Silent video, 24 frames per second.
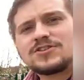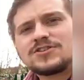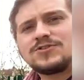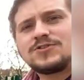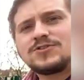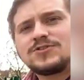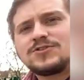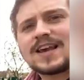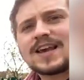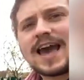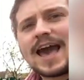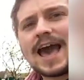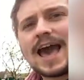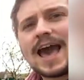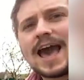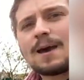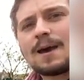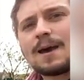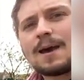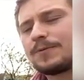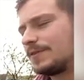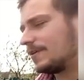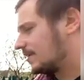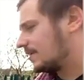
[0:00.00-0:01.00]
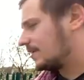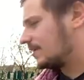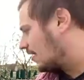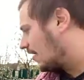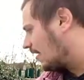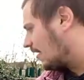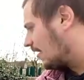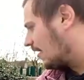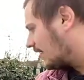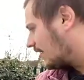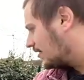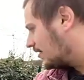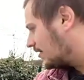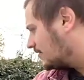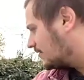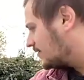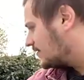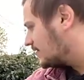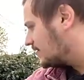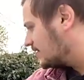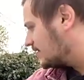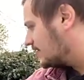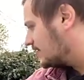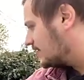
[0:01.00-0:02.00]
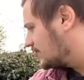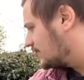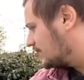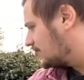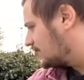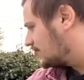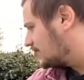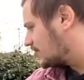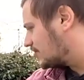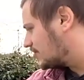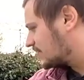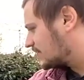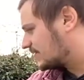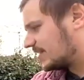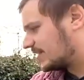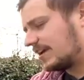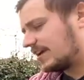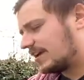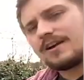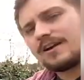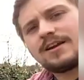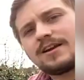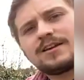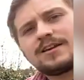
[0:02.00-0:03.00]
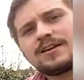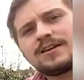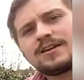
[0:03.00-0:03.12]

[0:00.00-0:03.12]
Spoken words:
you tap the car just there,